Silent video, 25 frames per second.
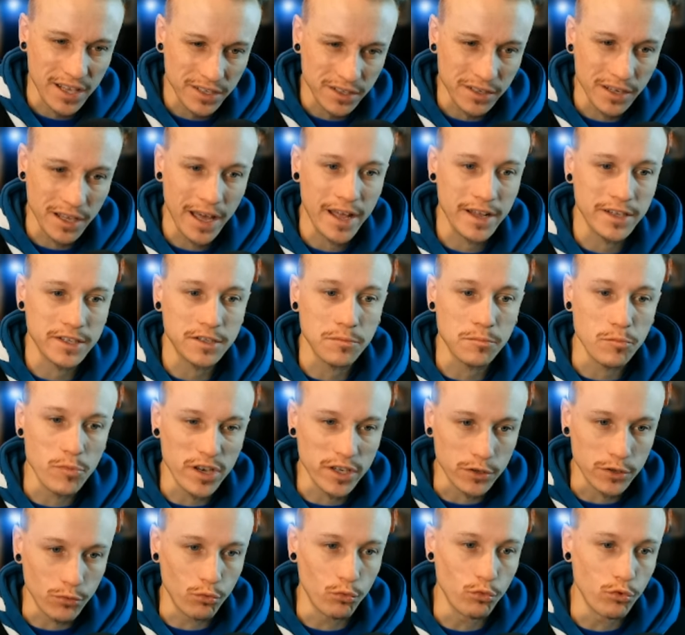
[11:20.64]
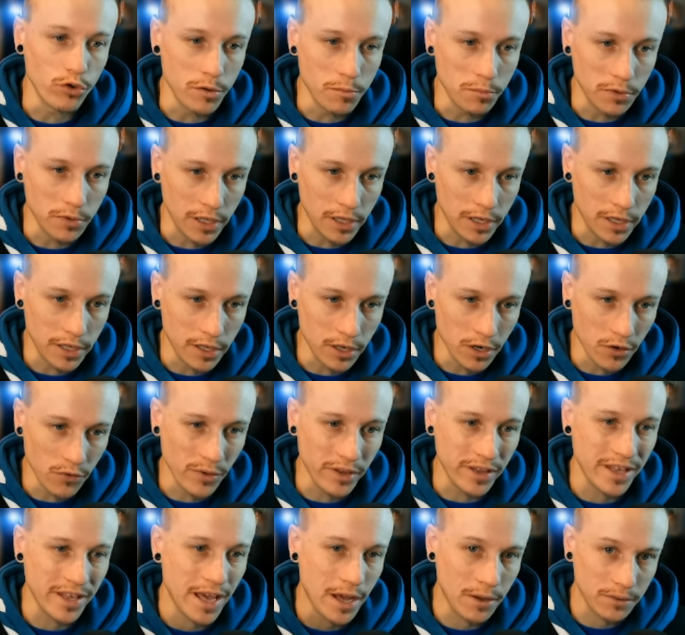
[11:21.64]
that's going to add some nice rim lighting
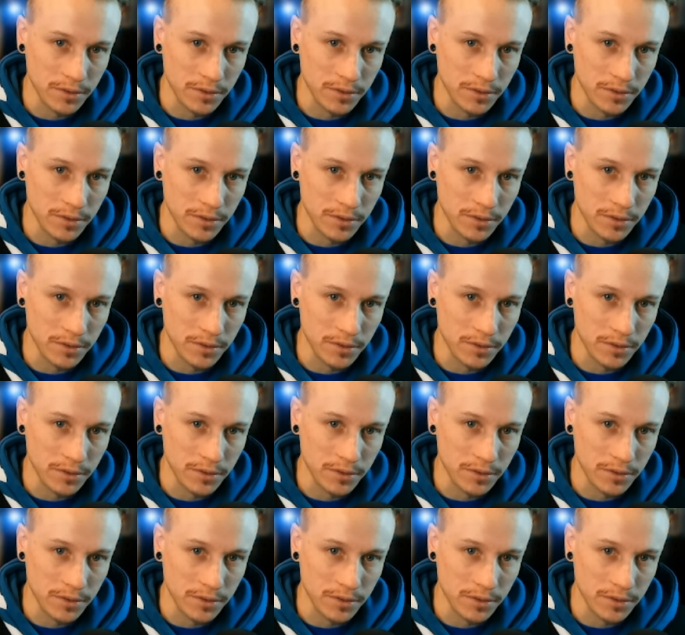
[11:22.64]
around the